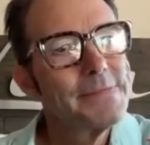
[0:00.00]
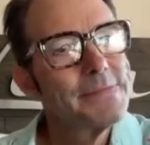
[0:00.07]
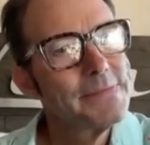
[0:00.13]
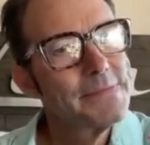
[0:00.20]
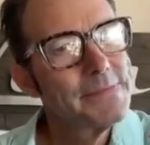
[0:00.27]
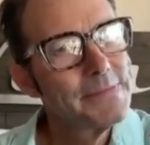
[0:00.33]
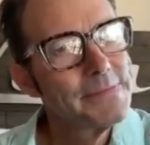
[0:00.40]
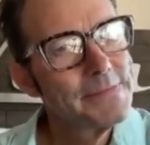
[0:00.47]

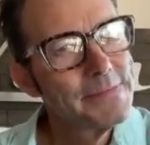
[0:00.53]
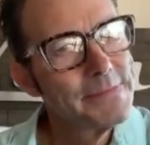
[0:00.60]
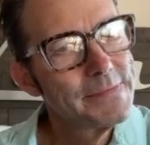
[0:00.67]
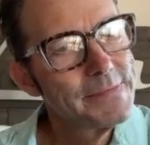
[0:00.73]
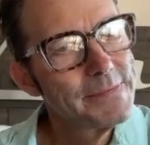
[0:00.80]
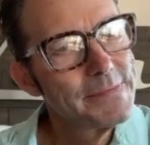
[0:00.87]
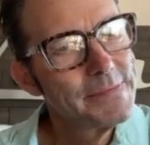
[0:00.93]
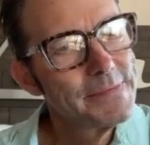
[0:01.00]

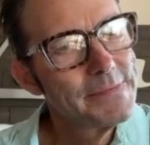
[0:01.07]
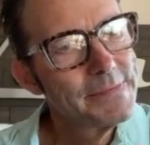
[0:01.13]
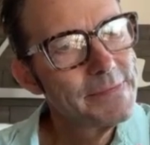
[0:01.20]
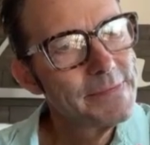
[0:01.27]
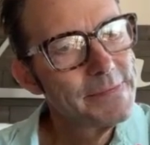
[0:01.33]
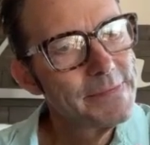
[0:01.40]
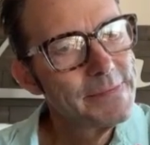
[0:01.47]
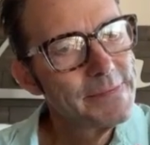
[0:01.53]

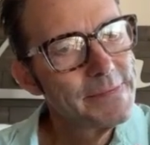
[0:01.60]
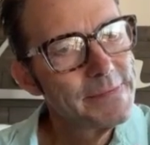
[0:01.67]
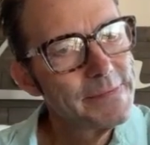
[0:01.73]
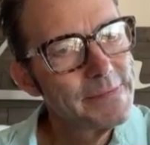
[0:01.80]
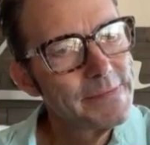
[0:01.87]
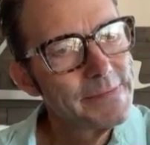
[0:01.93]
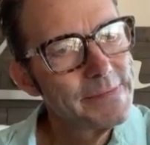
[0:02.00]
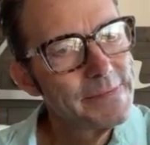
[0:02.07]

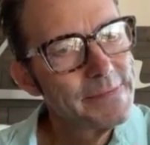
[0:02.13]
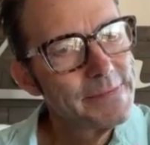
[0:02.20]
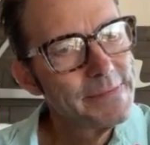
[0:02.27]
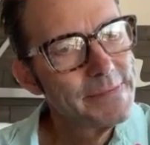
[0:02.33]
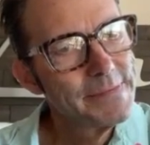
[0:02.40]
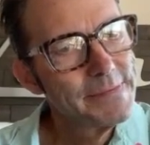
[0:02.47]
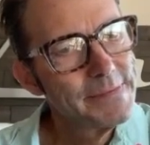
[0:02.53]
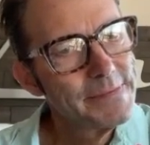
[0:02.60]

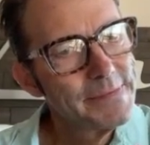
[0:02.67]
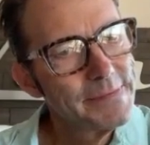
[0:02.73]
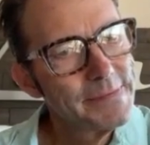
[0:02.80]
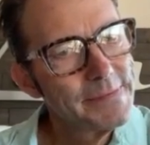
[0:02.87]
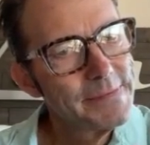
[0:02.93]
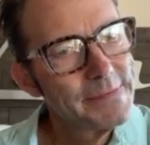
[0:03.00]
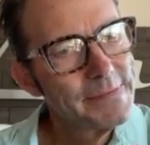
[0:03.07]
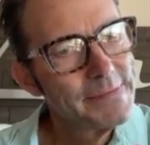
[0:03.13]

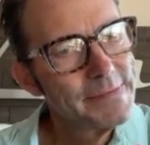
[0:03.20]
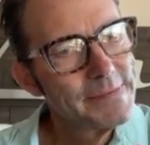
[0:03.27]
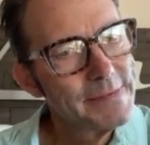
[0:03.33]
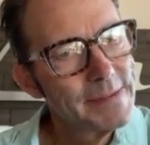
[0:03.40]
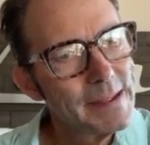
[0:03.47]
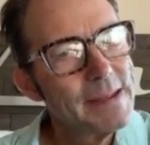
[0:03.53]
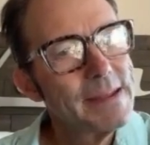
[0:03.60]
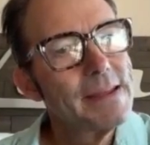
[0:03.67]

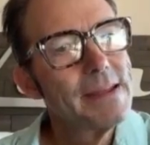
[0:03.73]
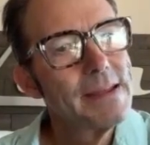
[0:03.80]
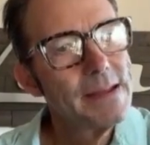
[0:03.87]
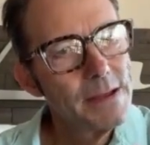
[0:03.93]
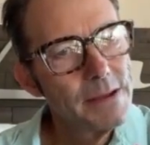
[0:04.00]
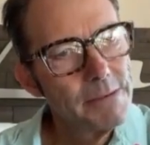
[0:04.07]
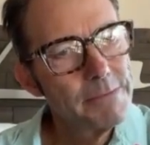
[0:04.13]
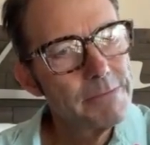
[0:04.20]

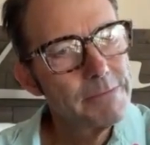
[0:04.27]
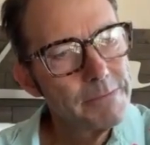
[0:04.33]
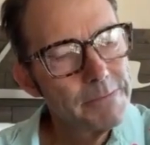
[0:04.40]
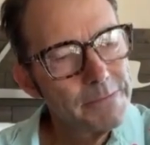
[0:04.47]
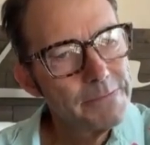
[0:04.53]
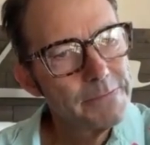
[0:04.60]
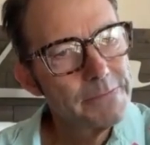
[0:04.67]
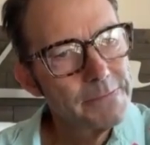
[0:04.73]

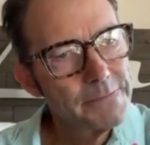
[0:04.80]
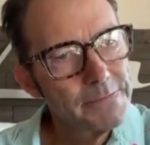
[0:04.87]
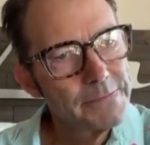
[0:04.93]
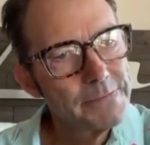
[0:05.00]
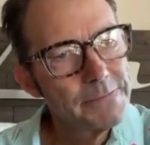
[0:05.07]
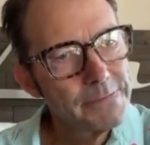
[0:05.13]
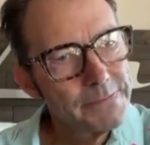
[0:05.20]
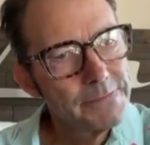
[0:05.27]

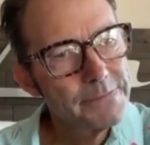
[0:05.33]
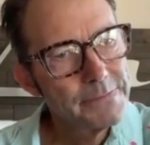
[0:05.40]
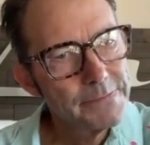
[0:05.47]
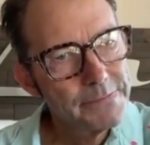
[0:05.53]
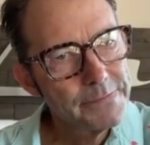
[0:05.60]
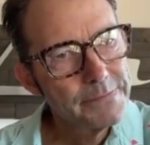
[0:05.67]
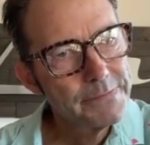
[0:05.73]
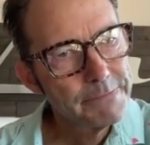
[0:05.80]

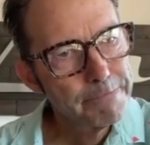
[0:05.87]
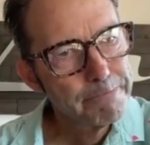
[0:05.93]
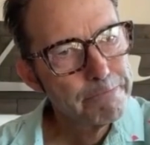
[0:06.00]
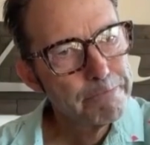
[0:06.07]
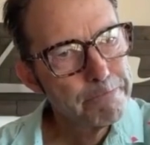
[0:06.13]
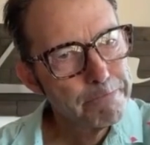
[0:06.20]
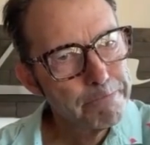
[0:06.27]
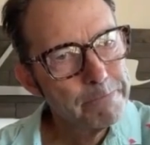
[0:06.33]

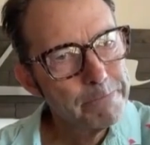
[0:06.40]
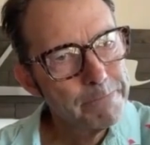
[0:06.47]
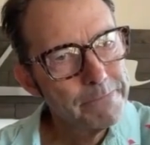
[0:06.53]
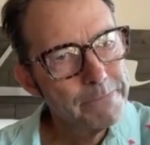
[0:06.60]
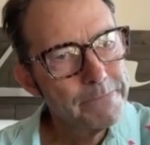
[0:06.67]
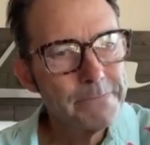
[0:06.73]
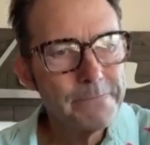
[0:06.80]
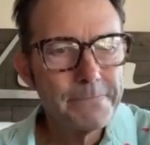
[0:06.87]

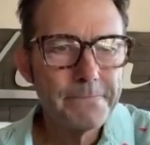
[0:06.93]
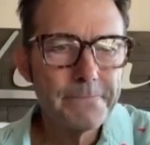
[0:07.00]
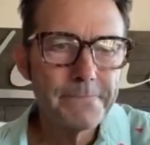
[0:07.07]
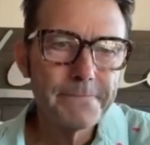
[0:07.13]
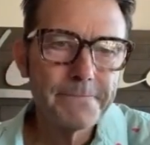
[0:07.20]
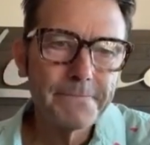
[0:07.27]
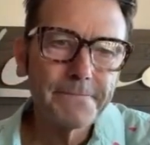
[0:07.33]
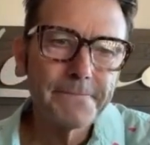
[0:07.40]

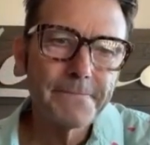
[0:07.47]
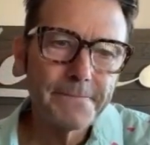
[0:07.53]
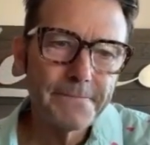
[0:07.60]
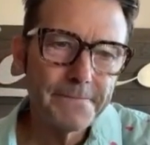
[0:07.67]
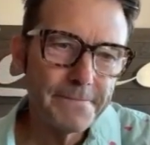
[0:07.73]
[no speech]